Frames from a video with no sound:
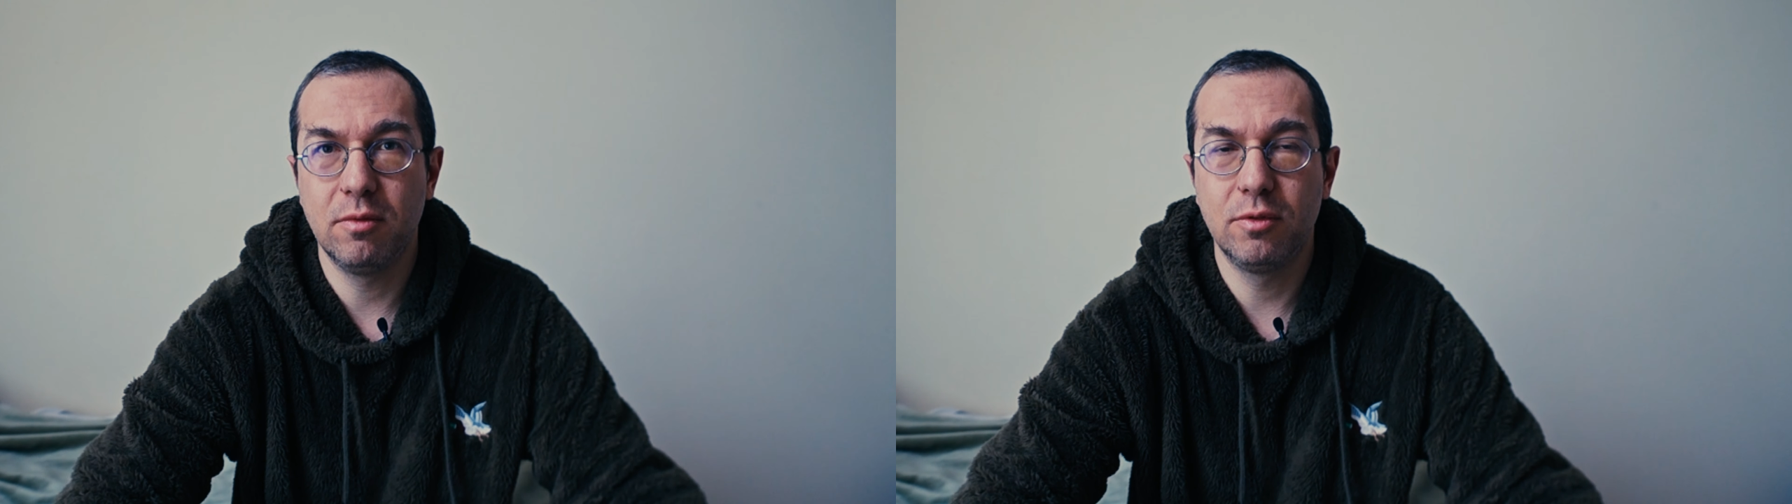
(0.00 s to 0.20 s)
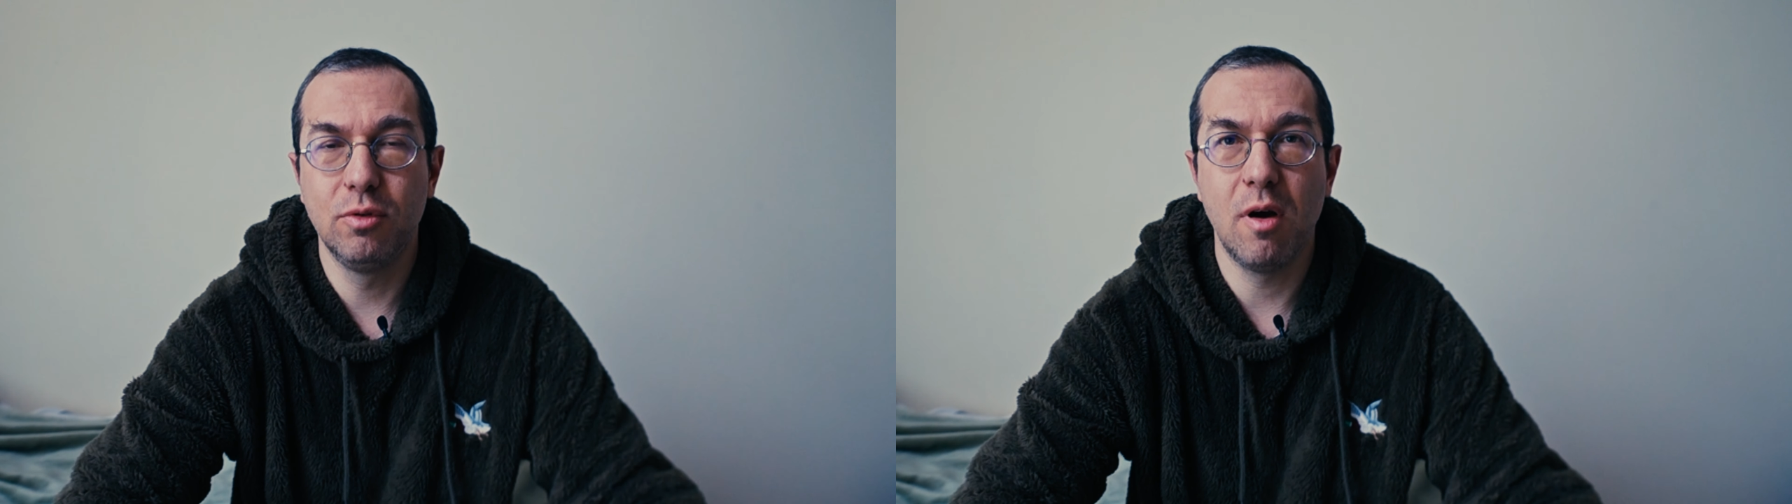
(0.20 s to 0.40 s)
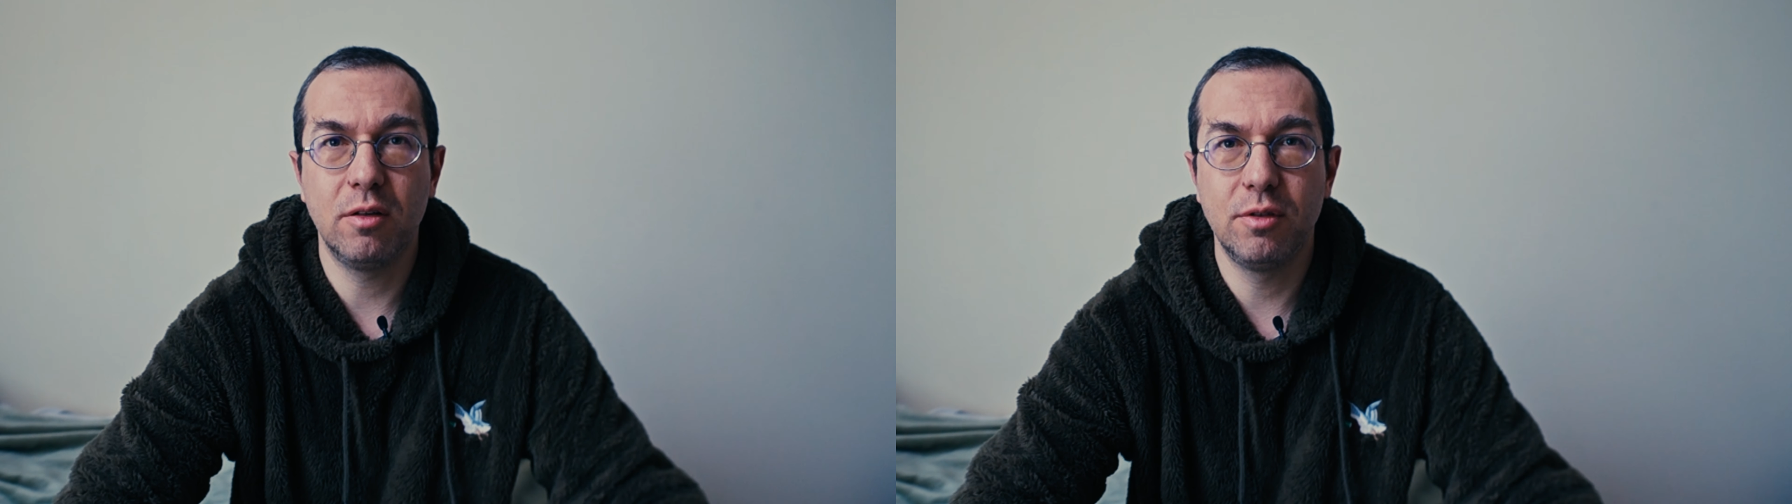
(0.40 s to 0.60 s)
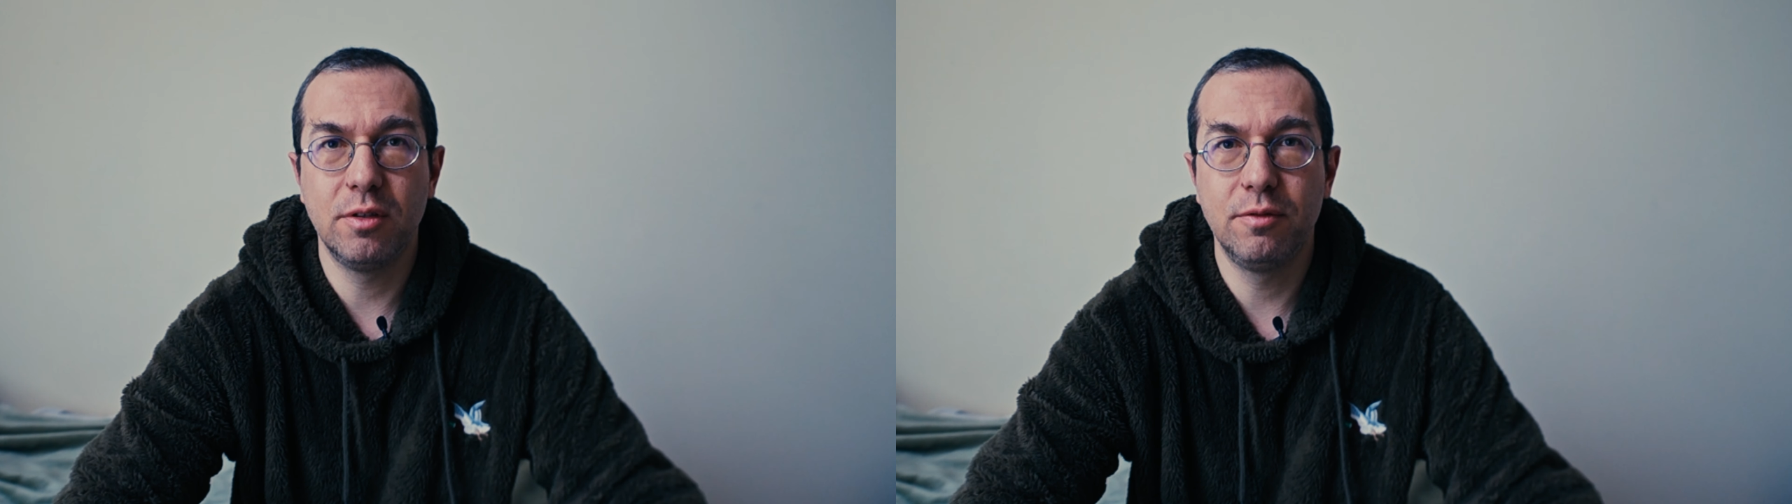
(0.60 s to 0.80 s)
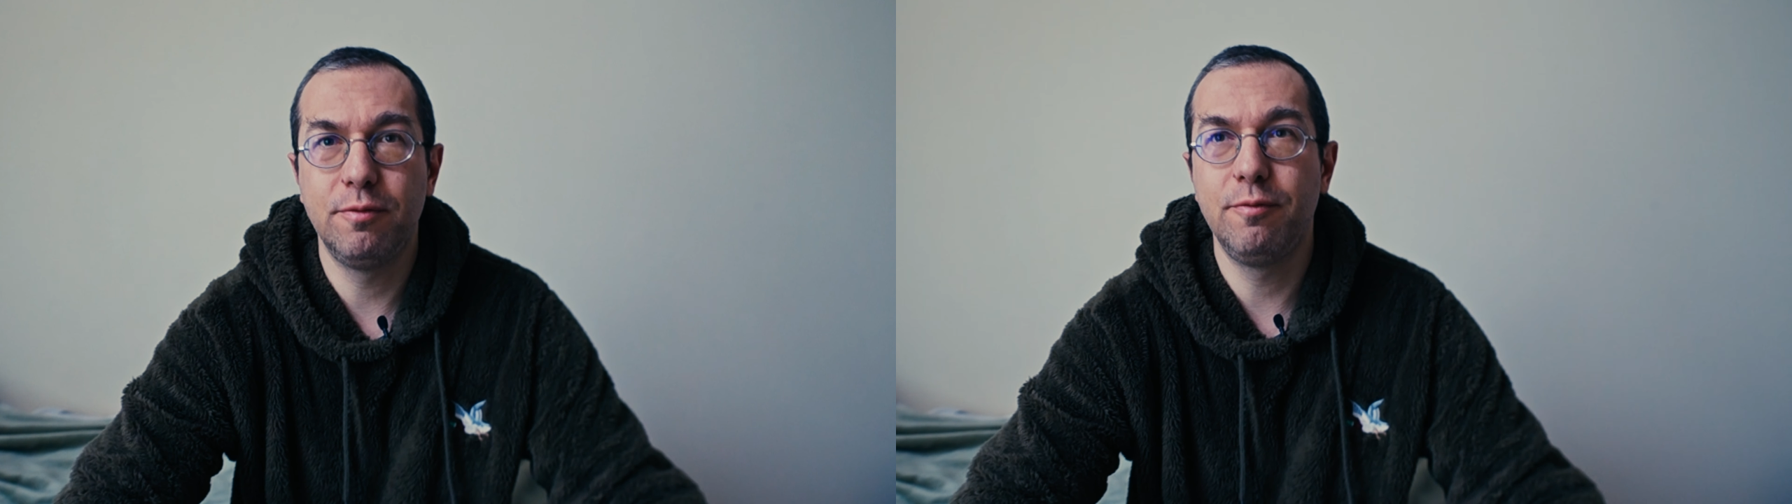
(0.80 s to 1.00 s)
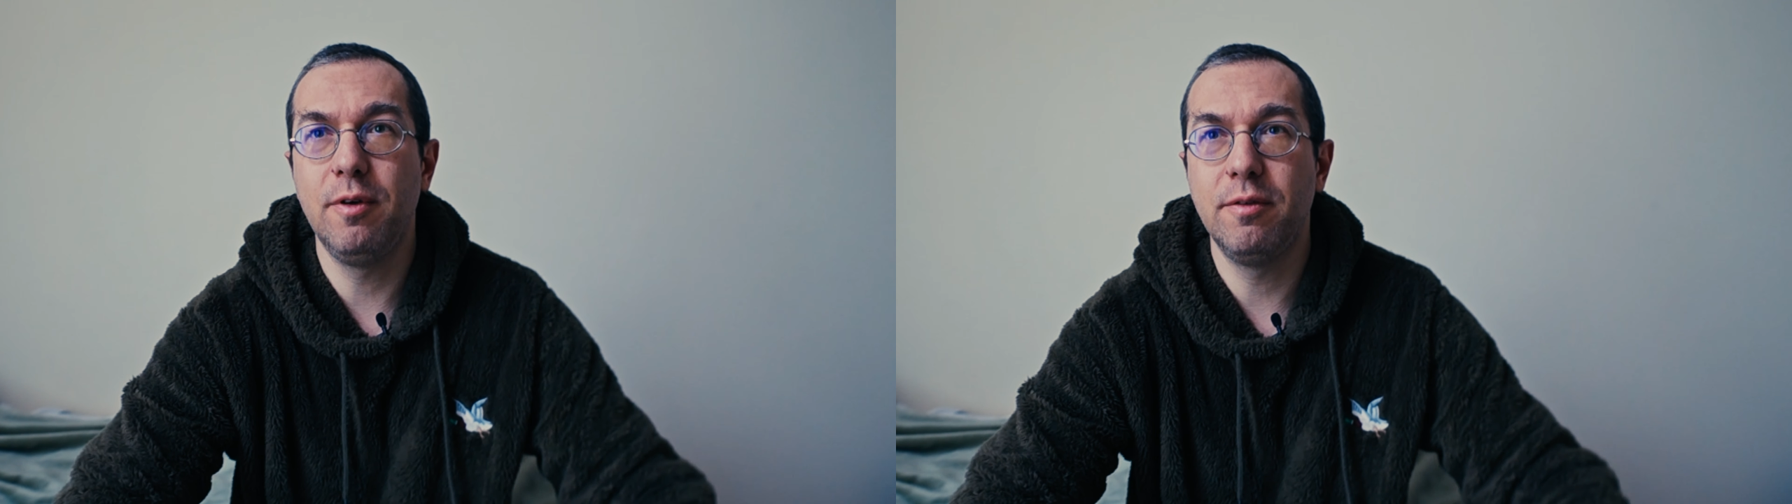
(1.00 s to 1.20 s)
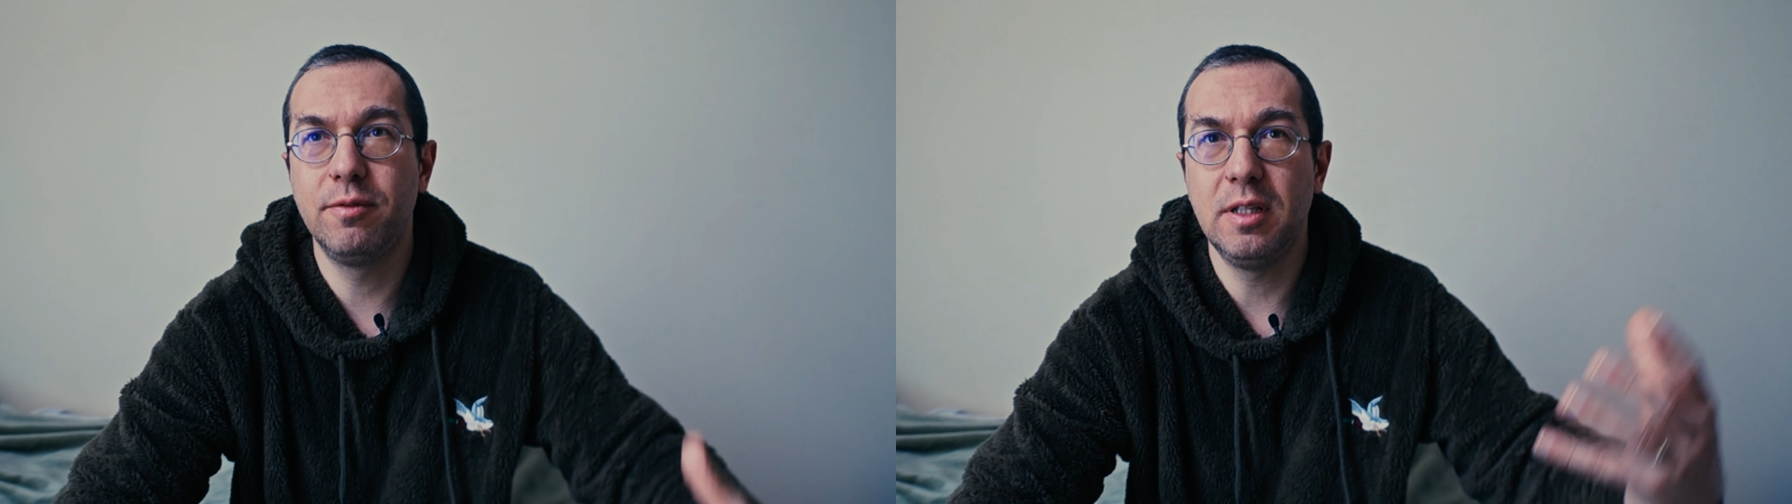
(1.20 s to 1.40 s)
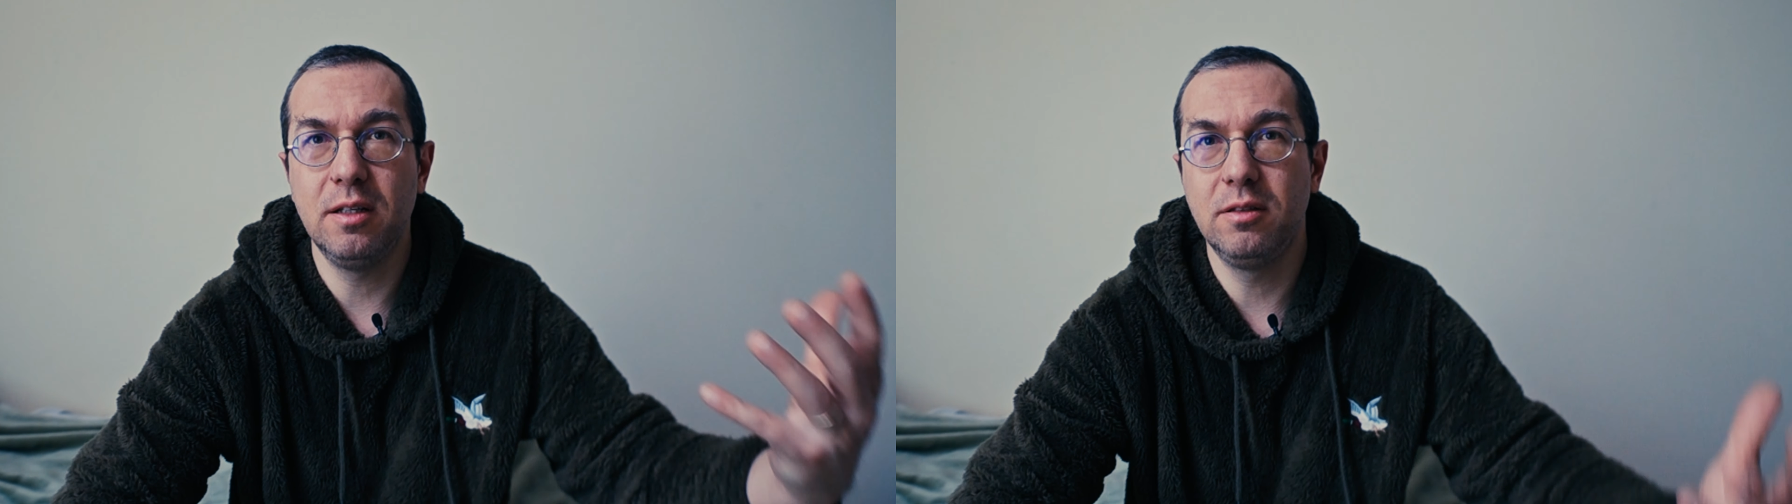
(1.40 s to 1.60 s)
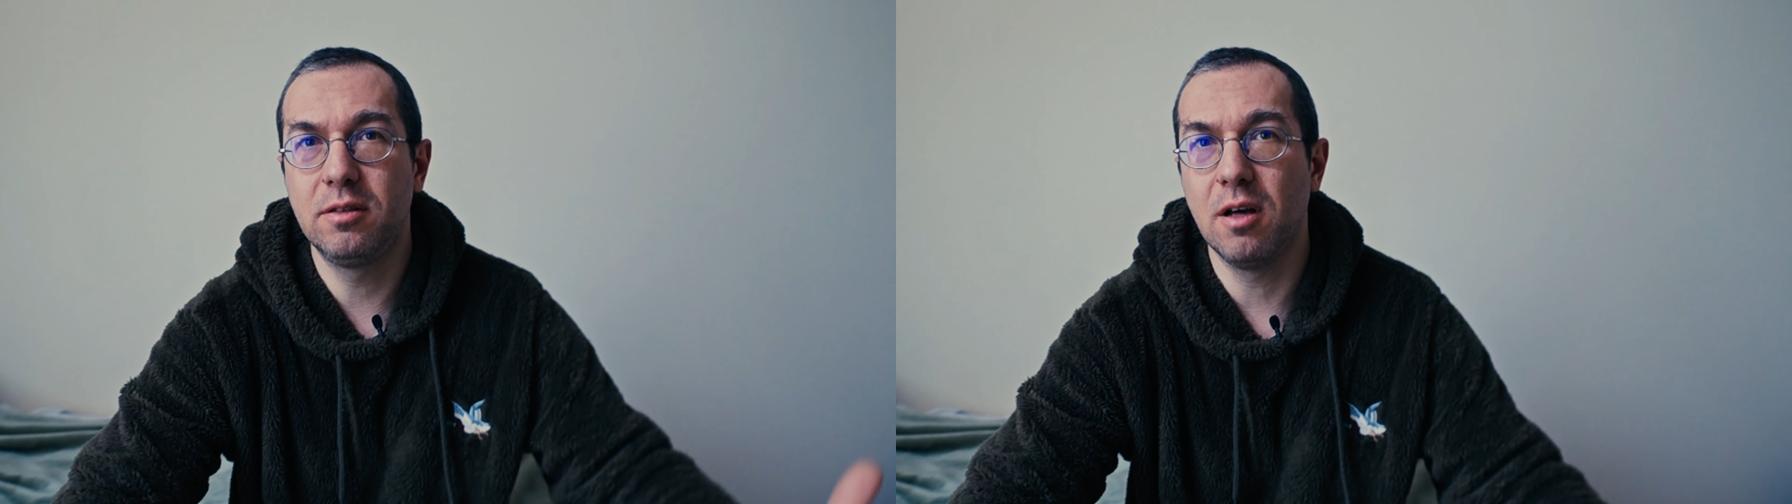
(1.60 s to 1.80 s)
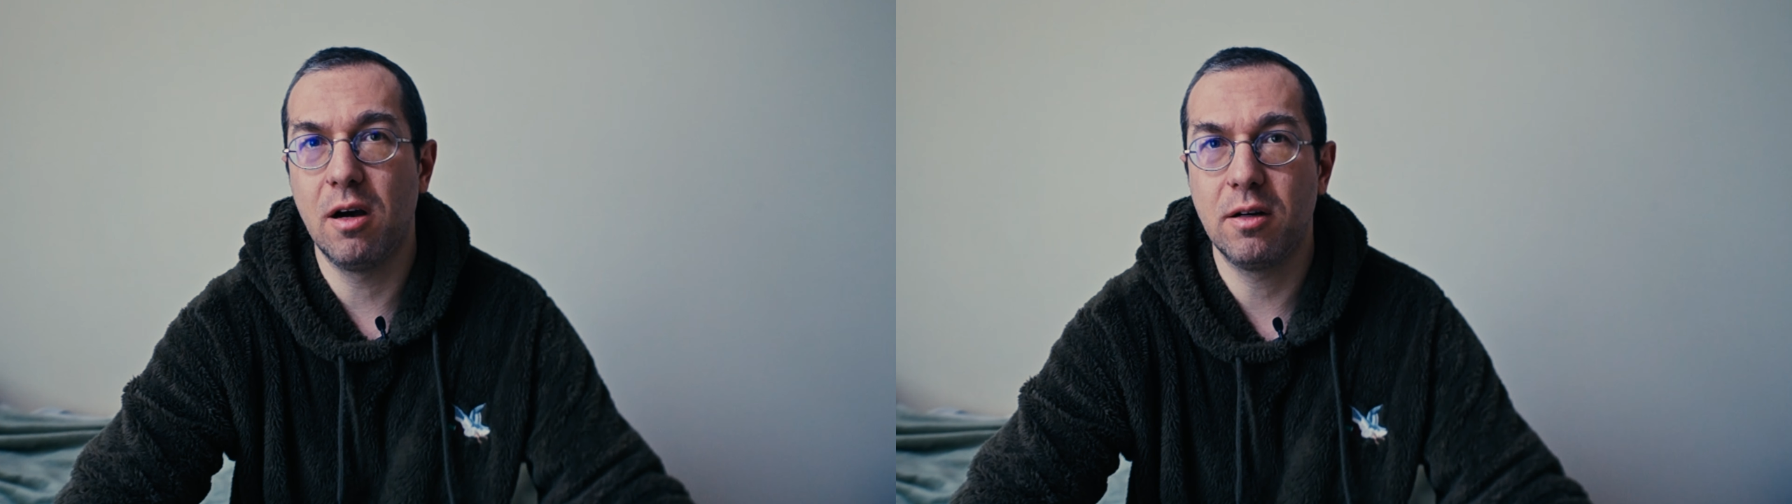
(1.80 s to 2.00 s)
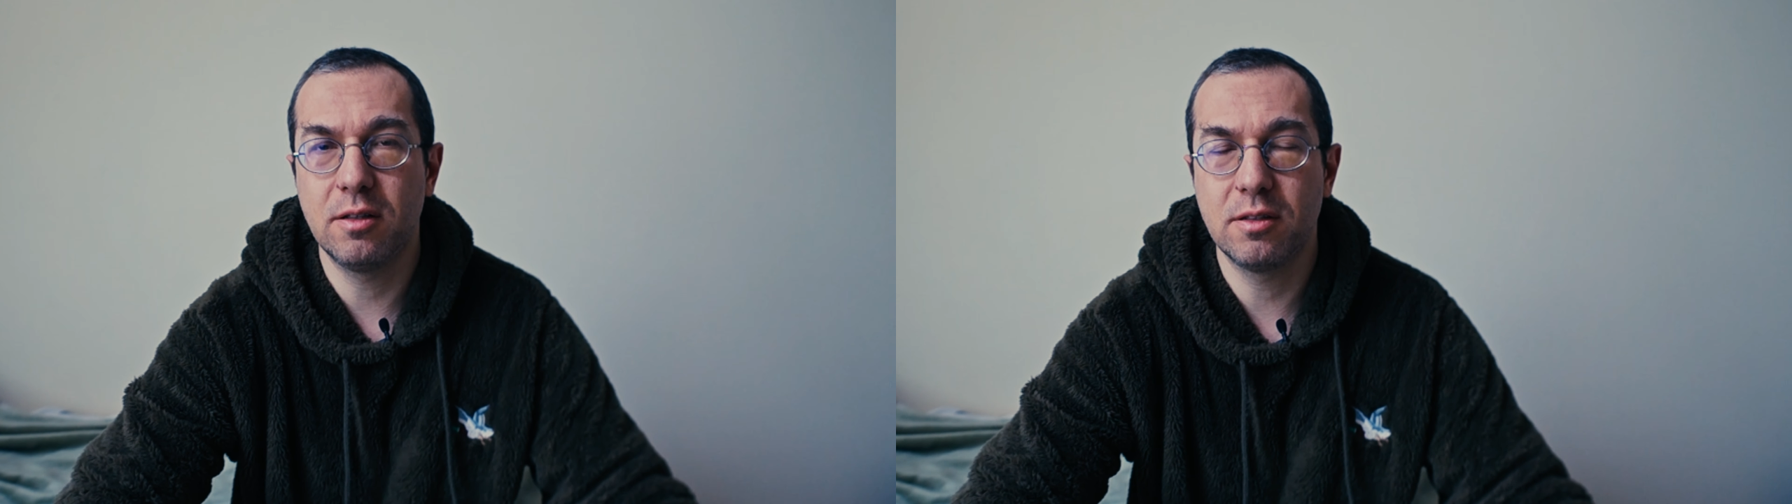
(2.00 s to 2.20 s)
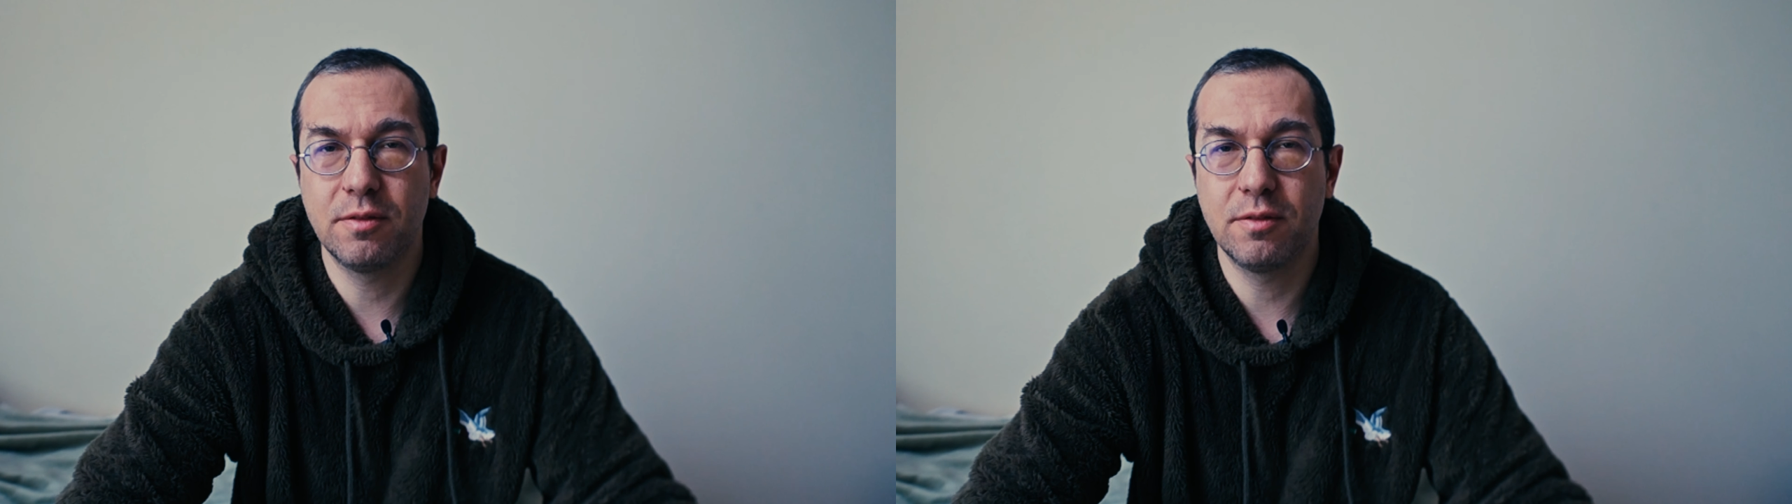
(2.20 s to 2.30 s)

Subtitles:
$250,